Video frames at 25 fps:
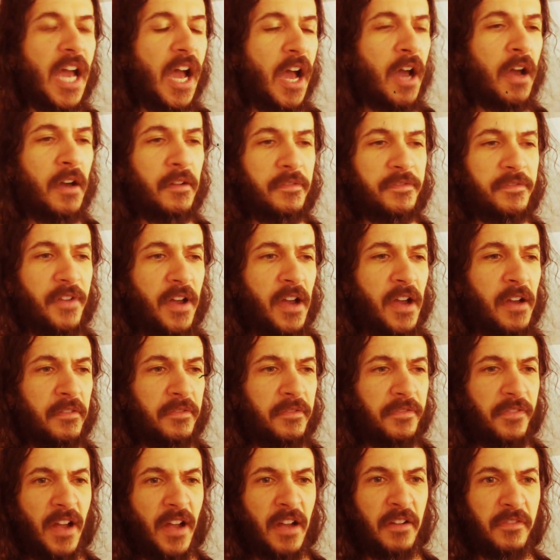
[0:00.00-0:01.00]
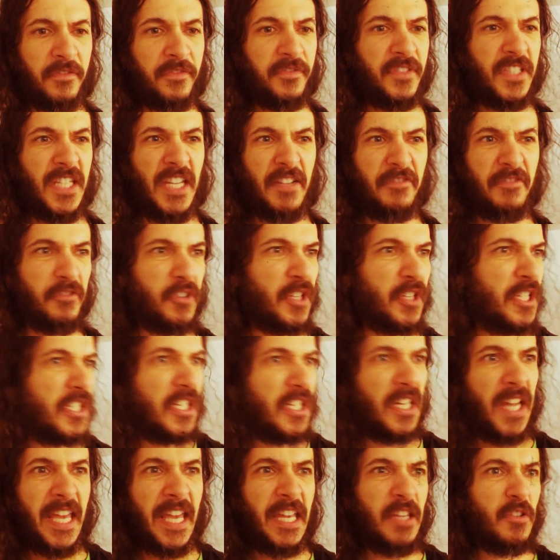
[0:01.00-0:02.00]
of of of
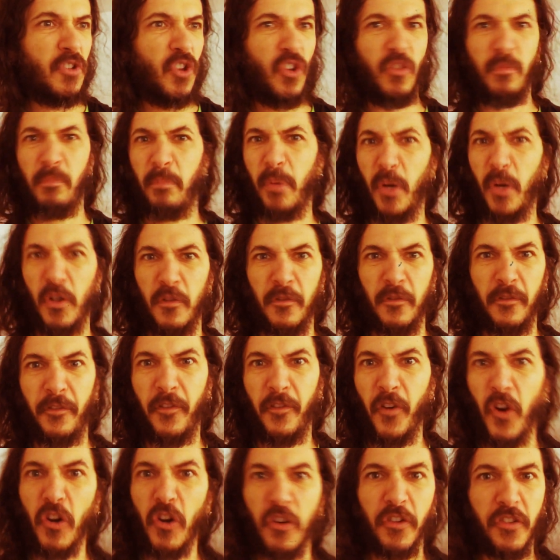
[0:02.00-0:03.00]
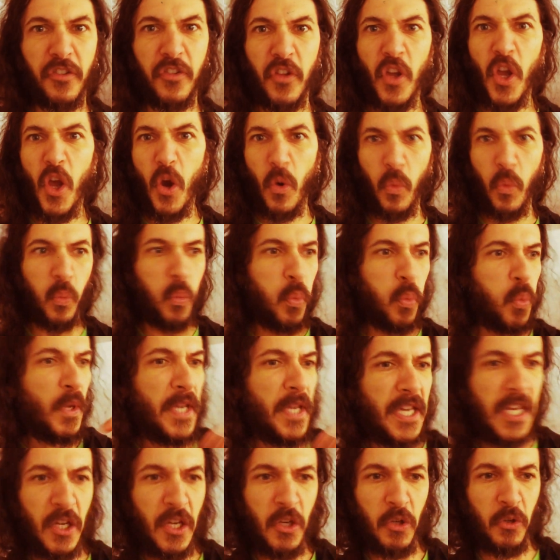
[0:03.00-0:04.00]
different like just perverse
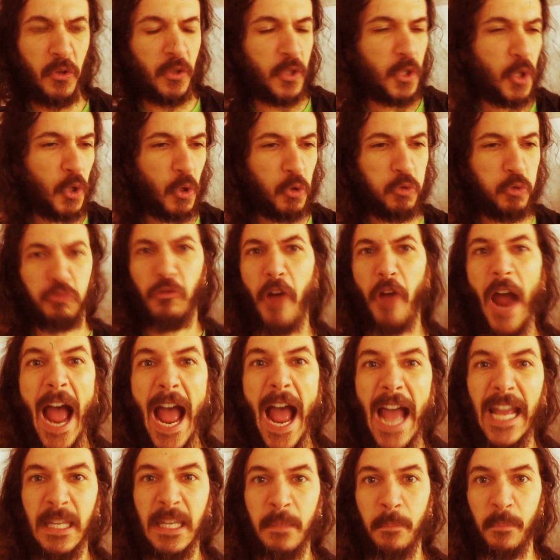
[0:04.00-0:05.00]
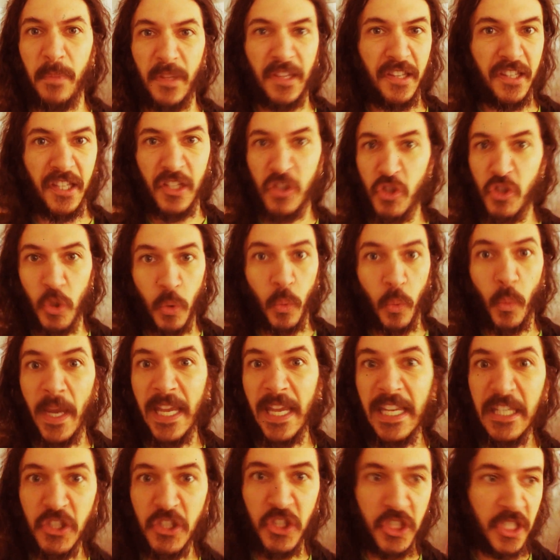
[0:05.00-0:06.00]
weird crime
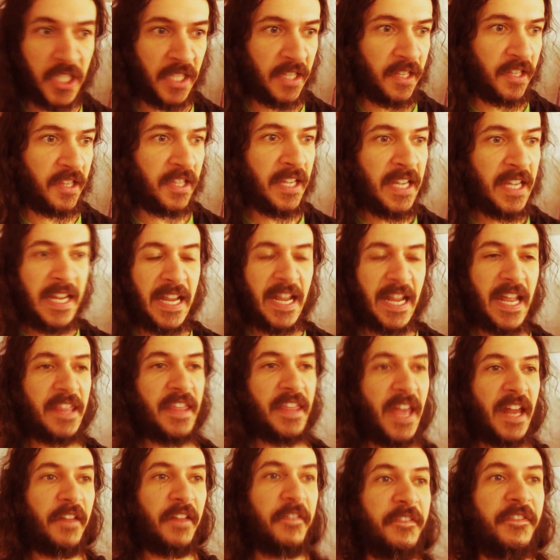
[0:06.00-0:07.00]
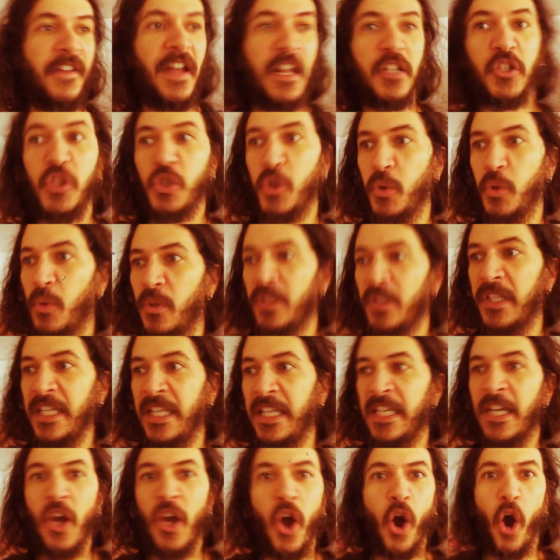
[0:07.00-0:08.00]
situations that
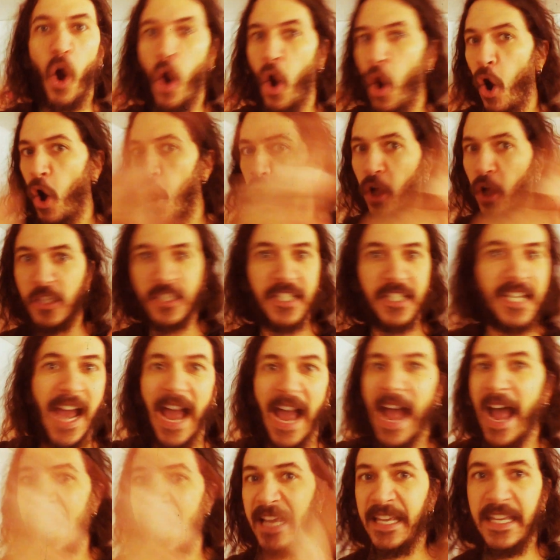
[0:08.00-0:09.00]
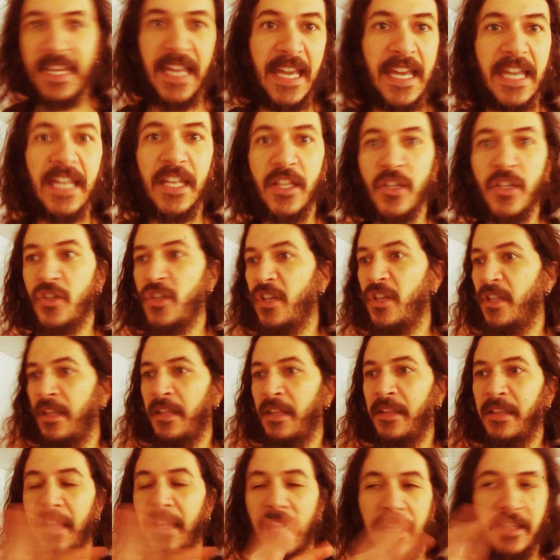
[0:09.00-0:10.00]
eventually all tie in to
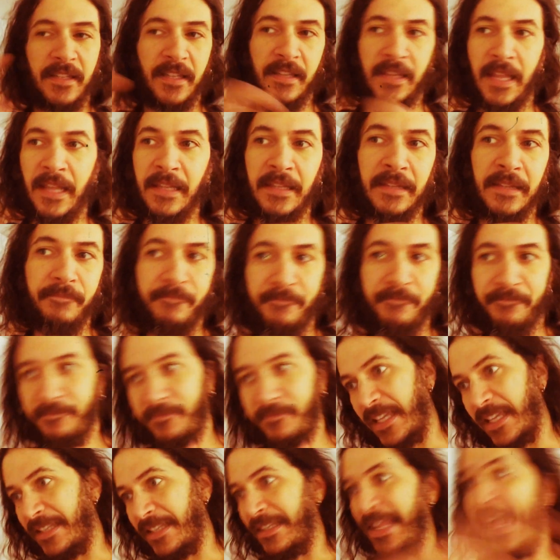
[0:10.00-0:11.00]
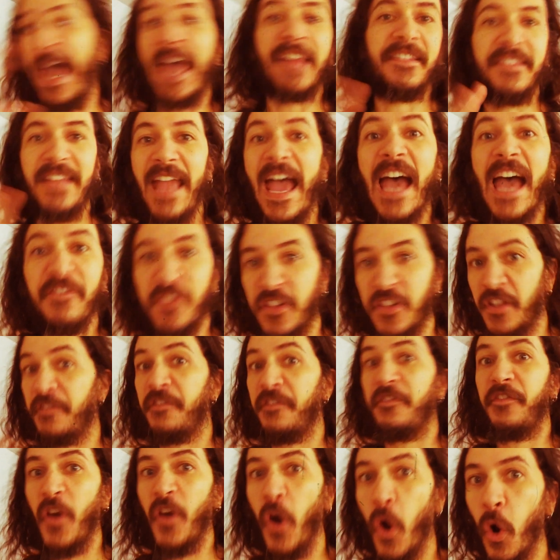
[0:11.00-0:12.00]
the like to the last half of the
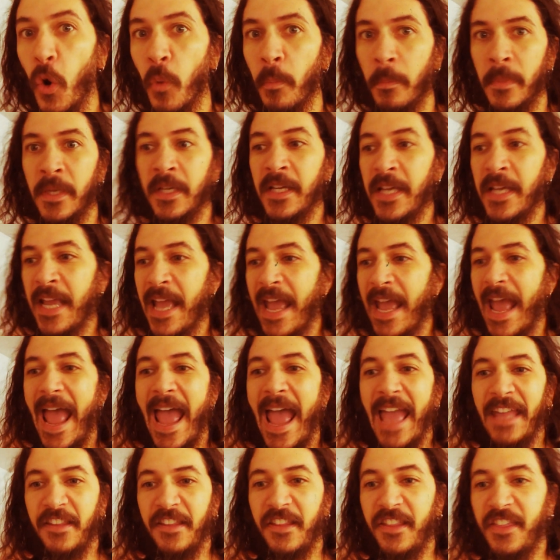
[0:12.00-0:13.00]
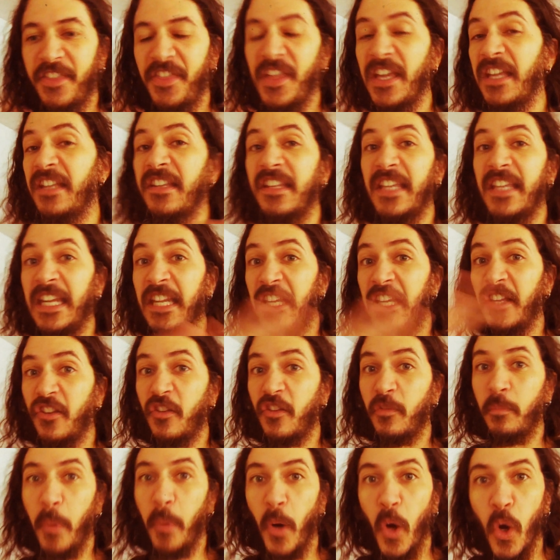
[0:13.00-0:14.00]
film as things get
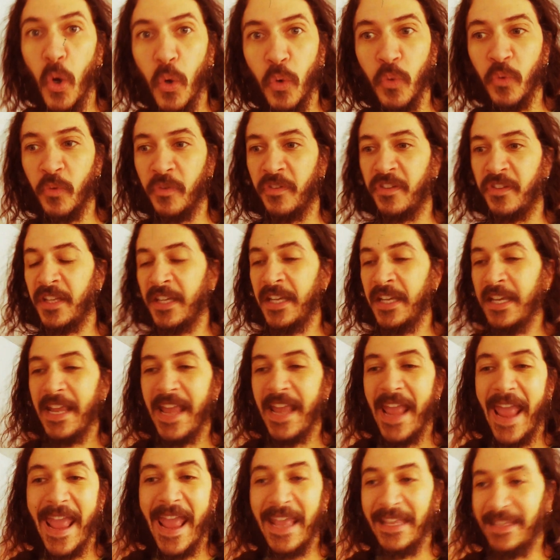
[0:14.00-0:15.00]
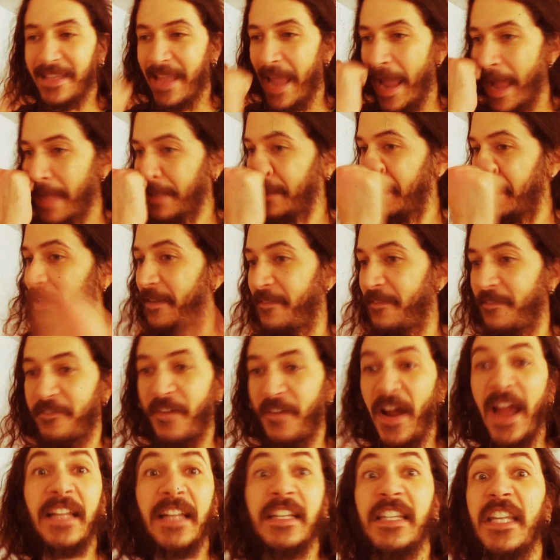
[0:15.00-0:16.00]
exposed and as he
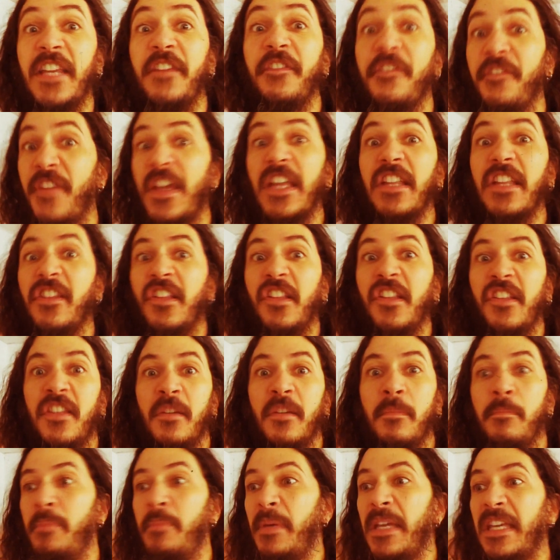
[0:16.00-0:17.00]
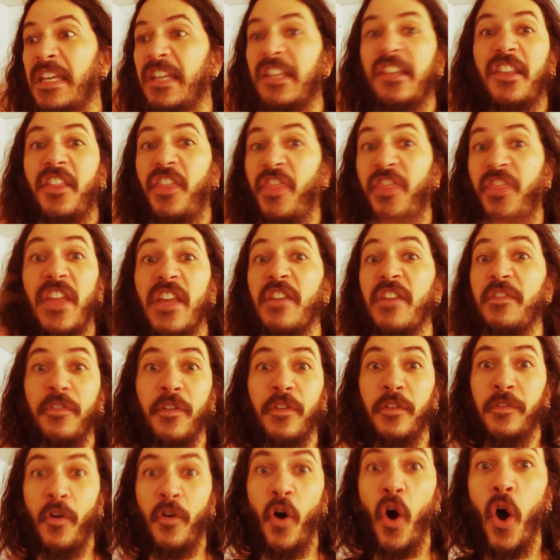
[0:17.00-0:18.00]
finally faces the biggest
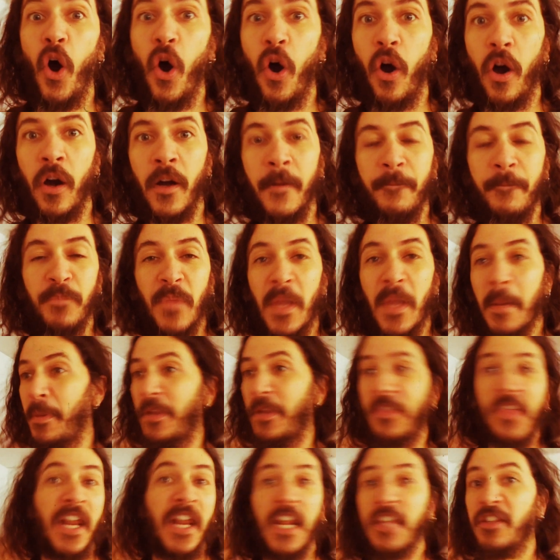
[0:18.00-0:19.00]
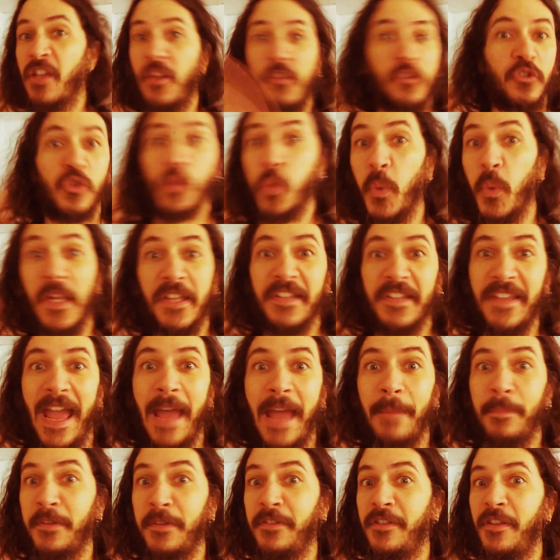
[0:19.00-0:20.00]
thief of all. But then another twist
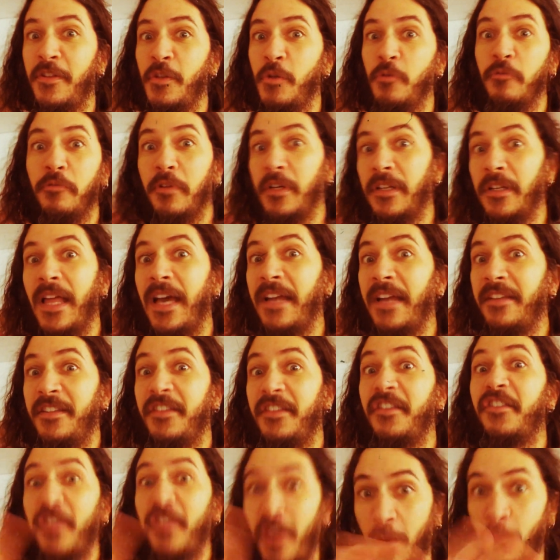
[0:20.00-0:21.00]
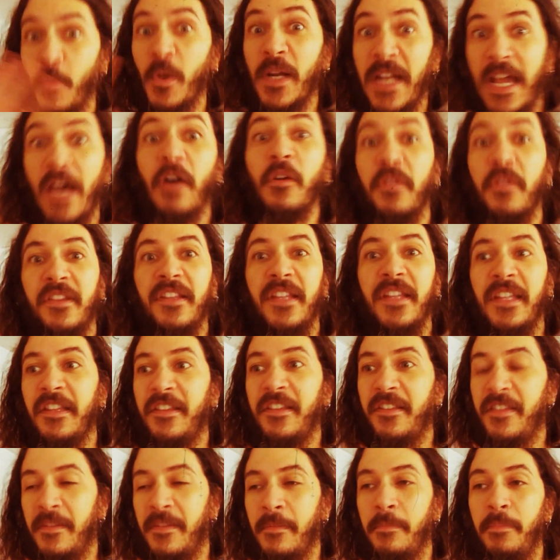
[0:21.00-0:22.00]
happens and you realize that someone else
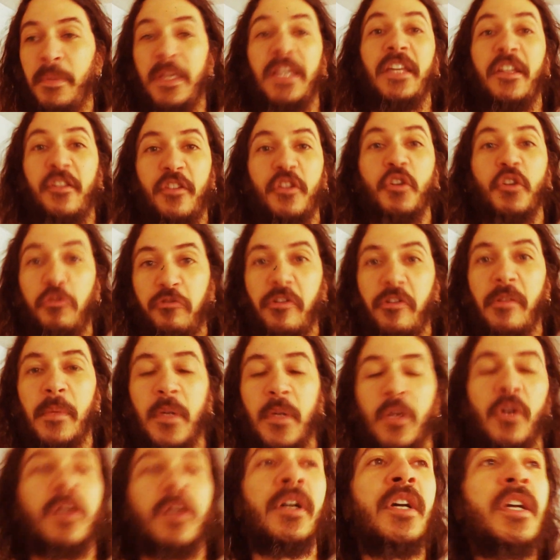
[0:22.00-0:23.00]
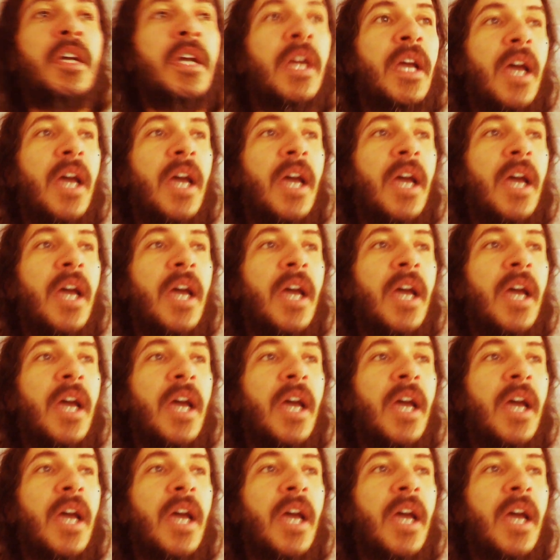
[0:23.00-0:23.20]
is the biggest criminal.